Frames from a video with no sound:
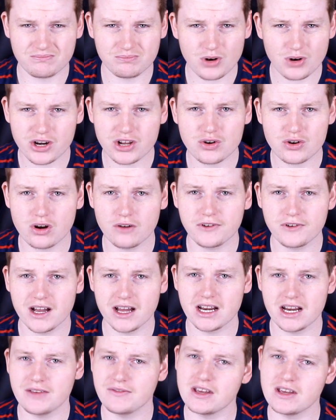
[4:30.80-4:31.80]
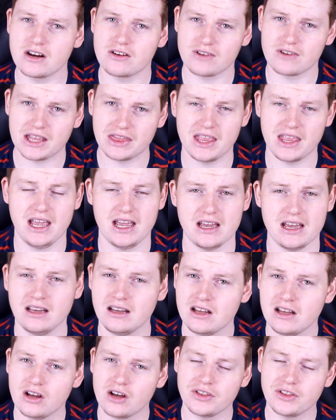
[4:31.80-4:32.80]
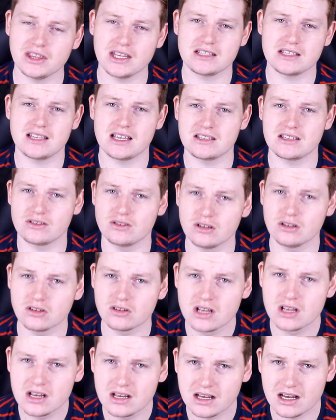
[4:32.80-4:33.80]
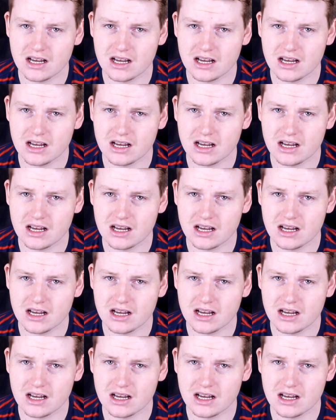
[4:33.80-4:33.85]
Brodie Croft can't even get a run there. I think that says it all.